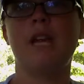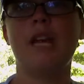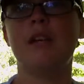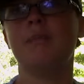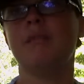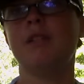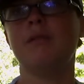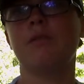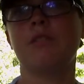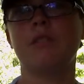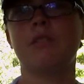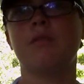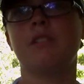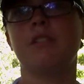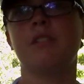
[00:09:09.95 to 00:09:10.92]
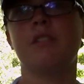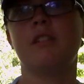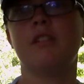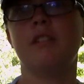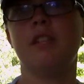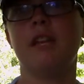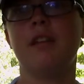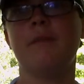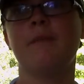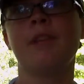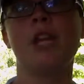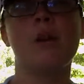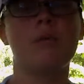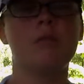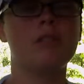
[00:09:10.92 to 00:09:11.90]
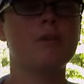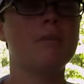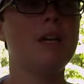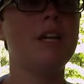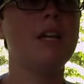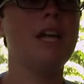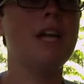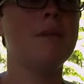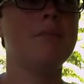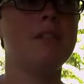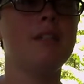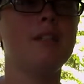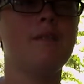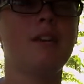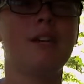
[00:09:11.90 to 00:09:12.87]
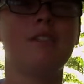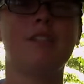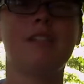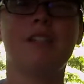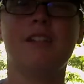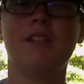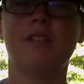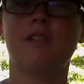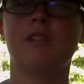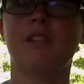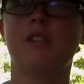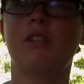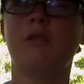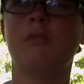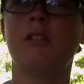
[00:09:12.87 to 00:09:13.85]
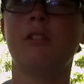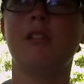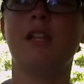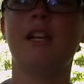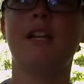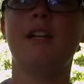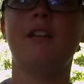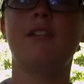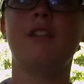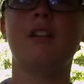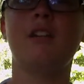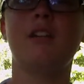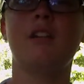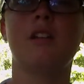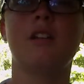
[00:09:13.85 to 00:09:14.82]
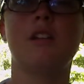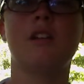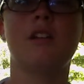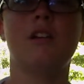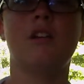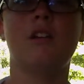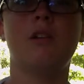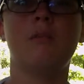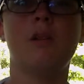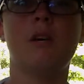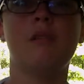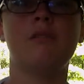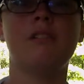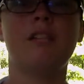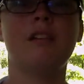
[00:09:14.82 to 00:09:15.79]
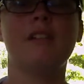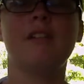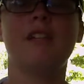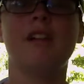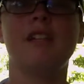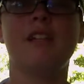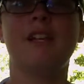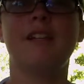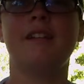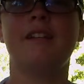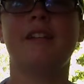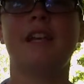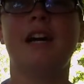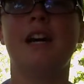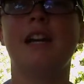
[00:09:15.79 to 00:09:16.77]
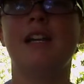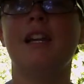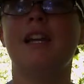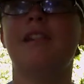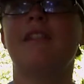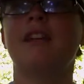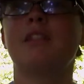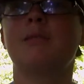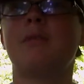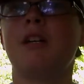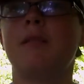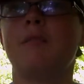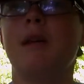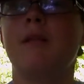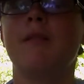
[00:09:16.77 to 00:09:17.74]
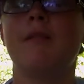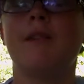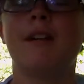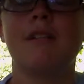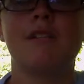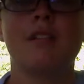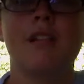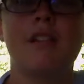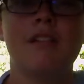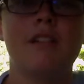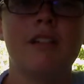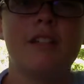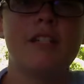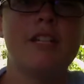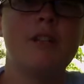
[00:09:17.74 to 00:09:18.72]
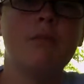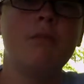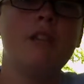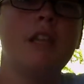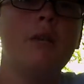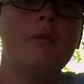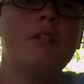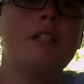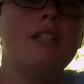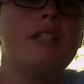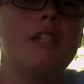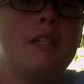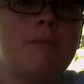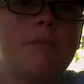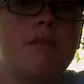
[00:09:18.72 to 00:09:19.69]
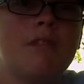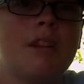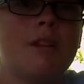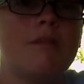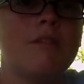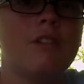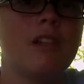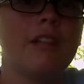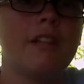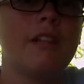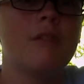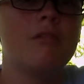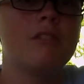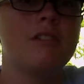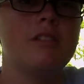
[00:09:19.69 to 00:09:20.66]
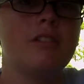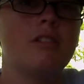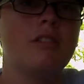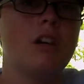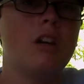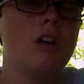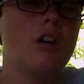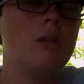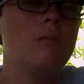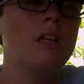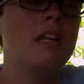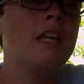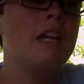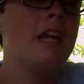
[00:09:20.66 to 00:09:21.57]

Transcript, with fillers: happen for the rest of the day. Which might have happened if I was out there a little bit later um, I was out there at like 9 at that spot. Maybe if I was out there at 10 when they went deeper, I feel like they were still up.